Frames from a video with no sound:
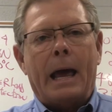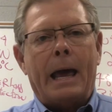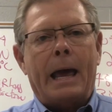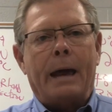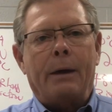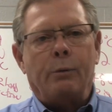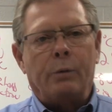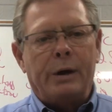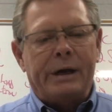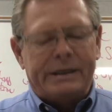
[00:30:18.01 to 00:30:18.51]

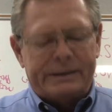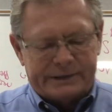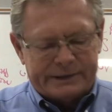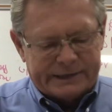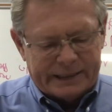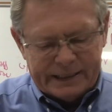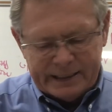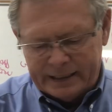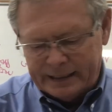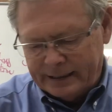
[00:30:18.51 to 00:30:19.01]
and we
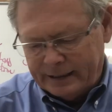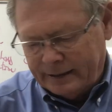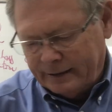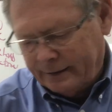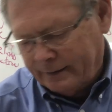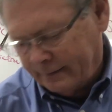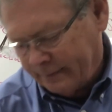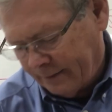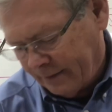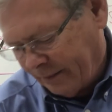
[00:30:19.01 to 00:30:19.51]
see
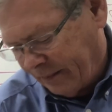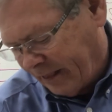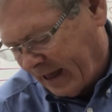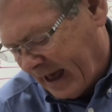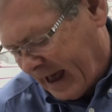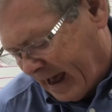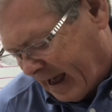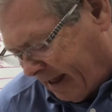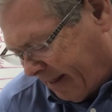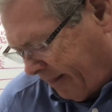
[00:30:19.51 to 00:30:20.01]

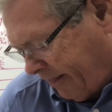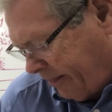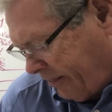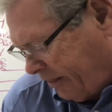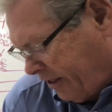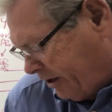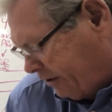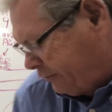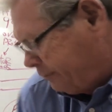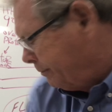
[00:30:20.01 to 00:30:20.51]
that
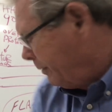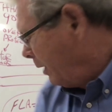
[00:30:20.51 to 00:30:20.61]
this